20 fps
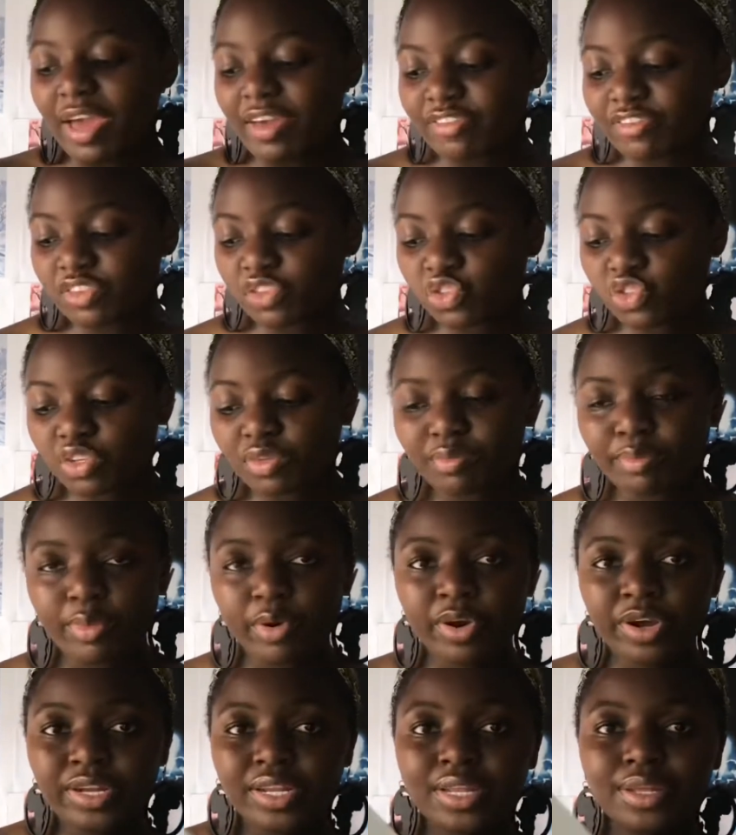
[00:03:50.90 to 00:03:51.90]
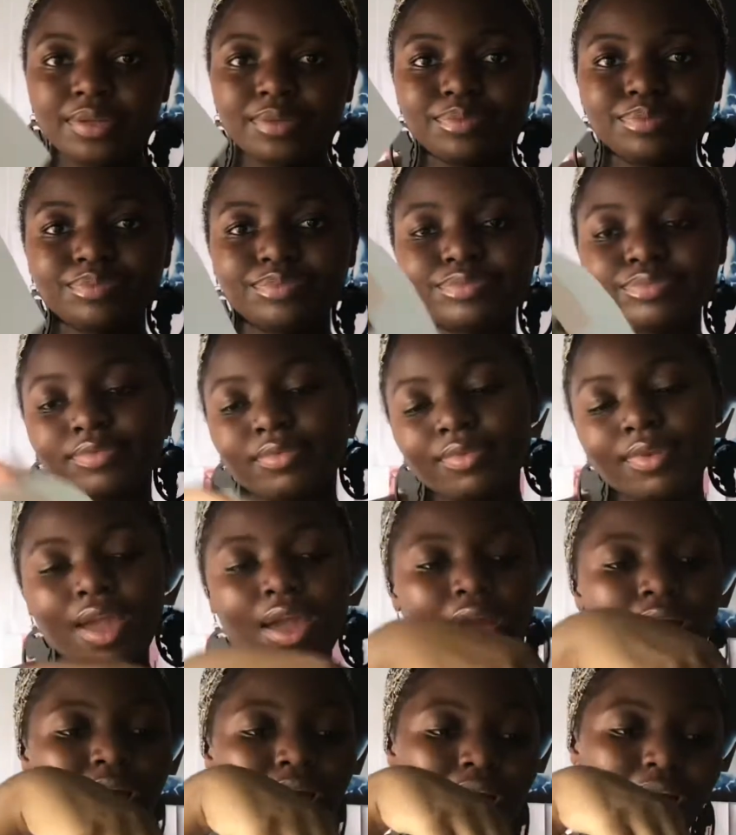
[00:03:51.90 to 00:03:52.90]
vision board,
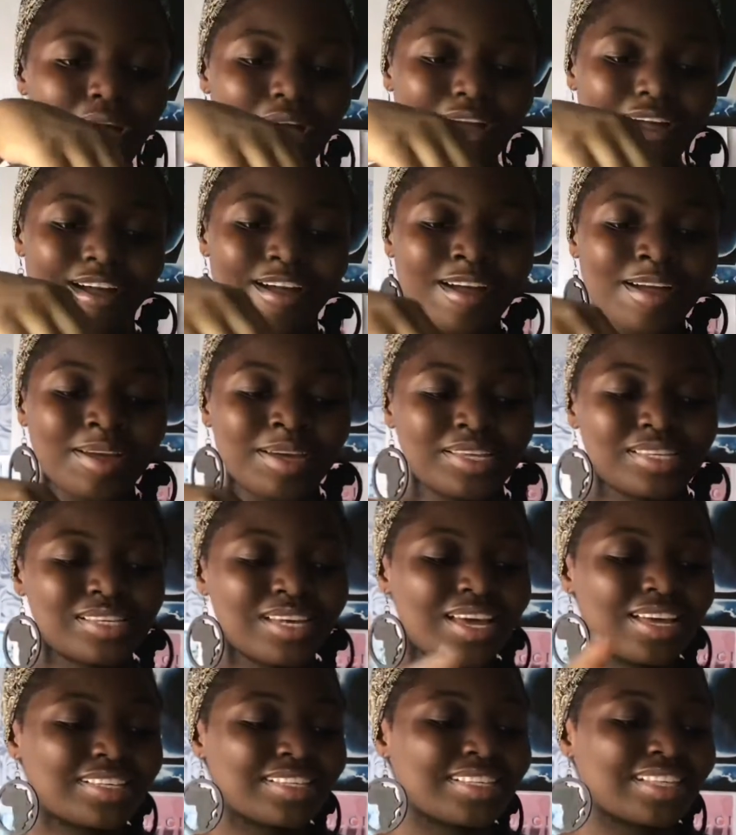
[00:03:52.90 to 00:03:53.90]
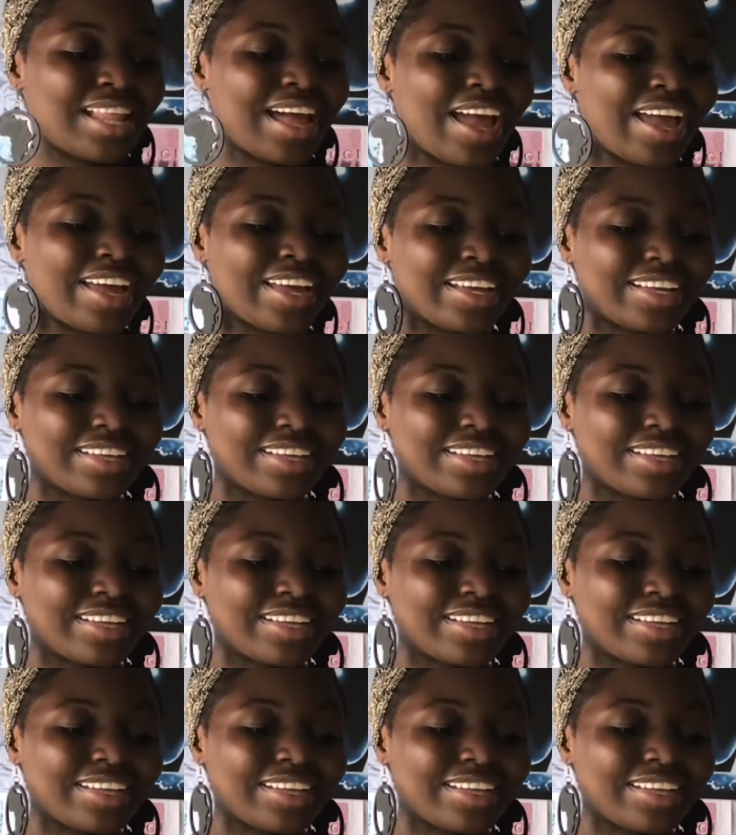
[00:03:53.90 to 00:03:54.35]
it has like,